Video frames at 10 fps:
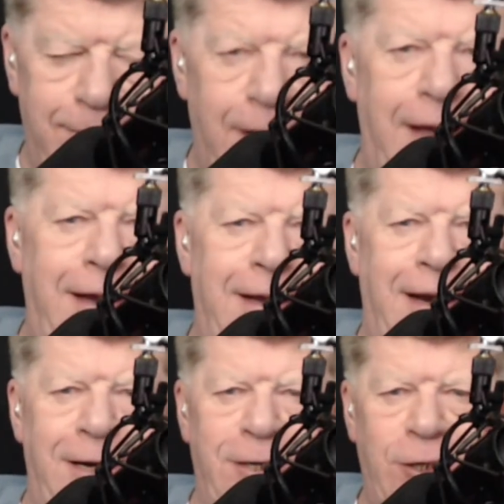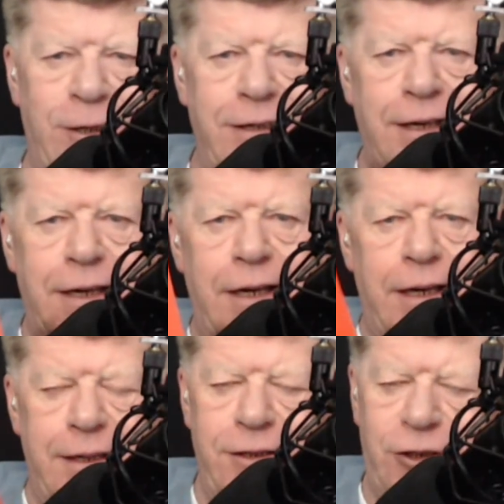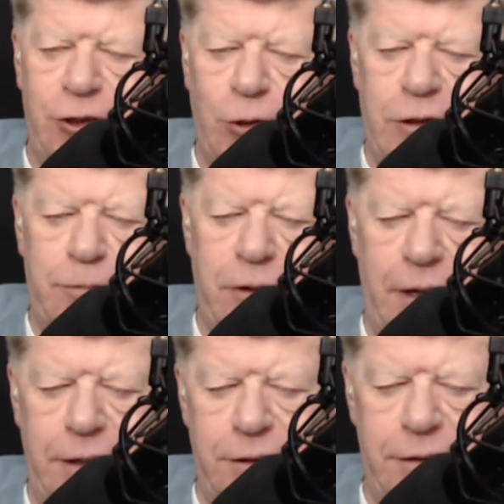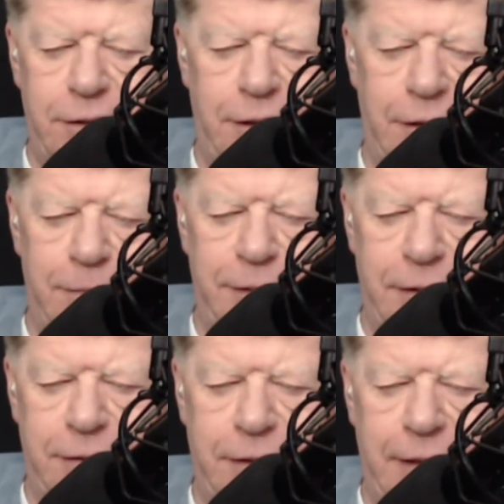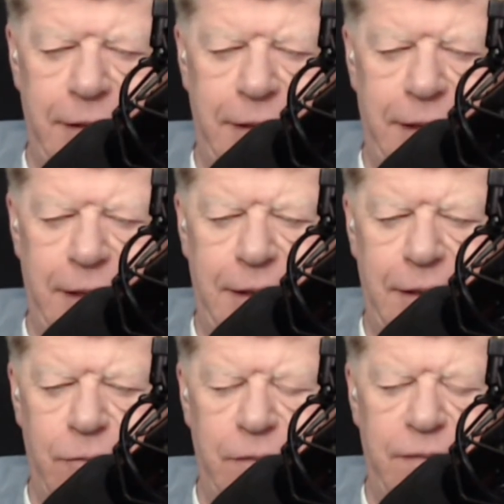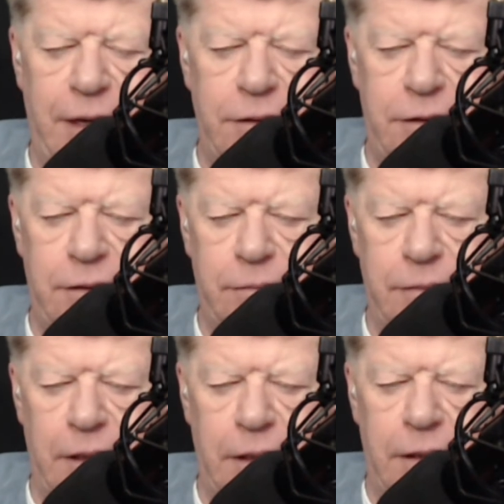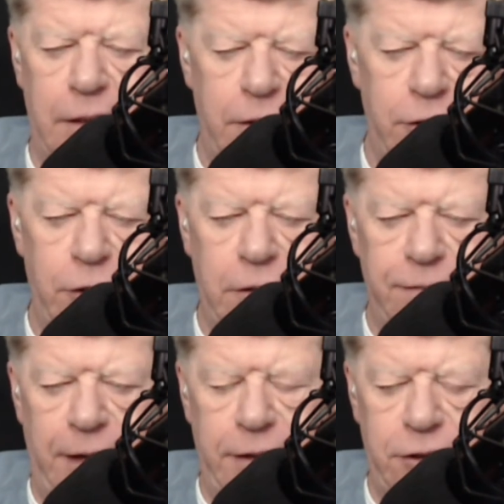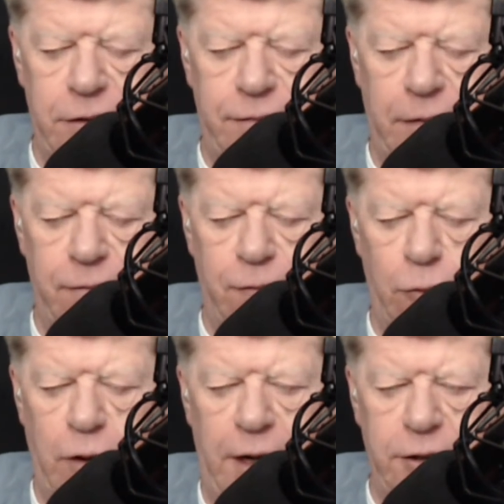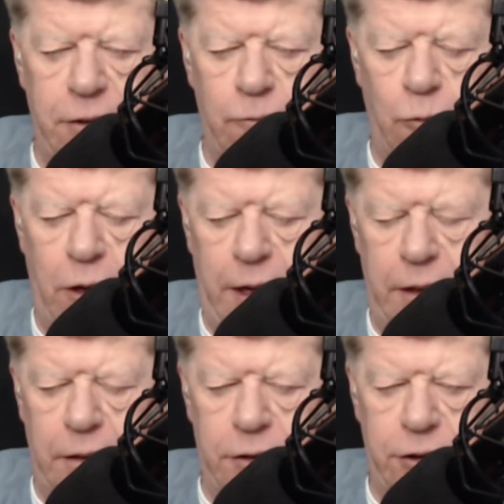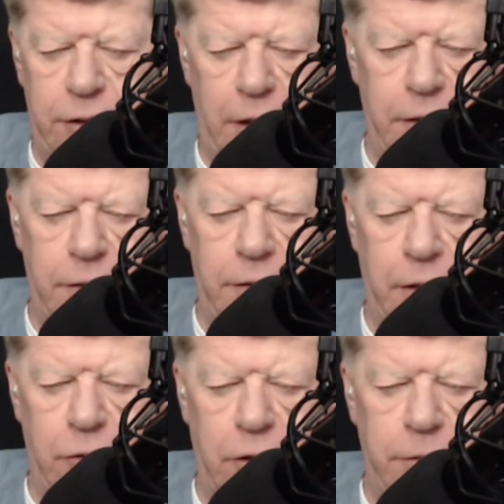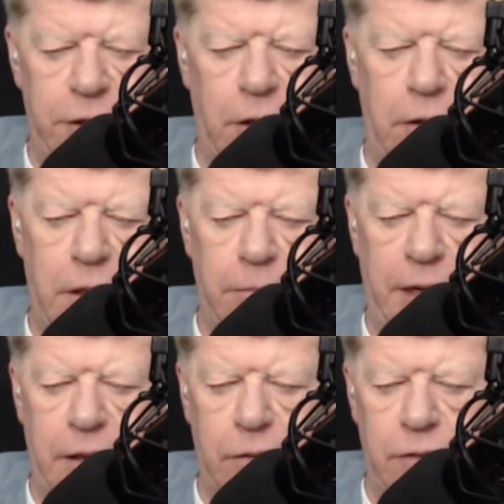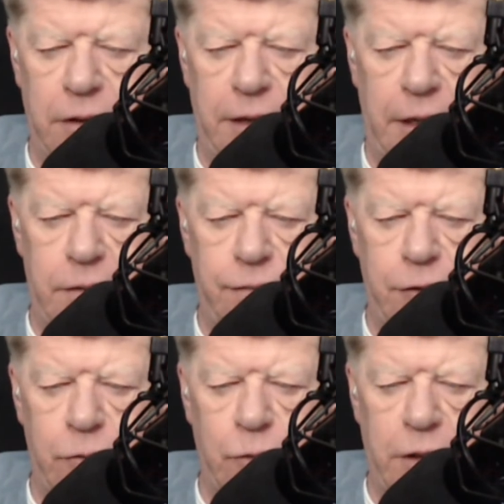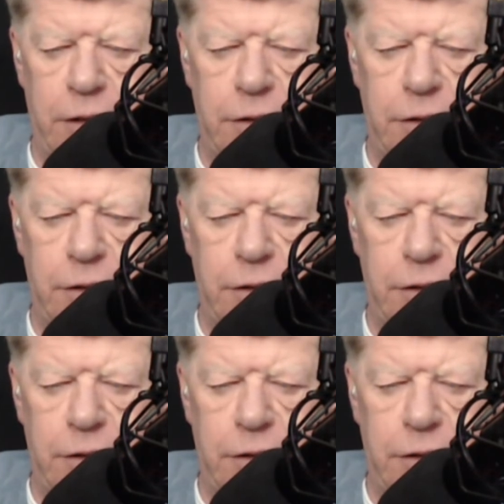Hey, how you doing? This is George Price here in Pendleton, Indiana. and We've got some uh, new devices from Verizon Wireless that uh, we're going to be talking about over the next few weeks.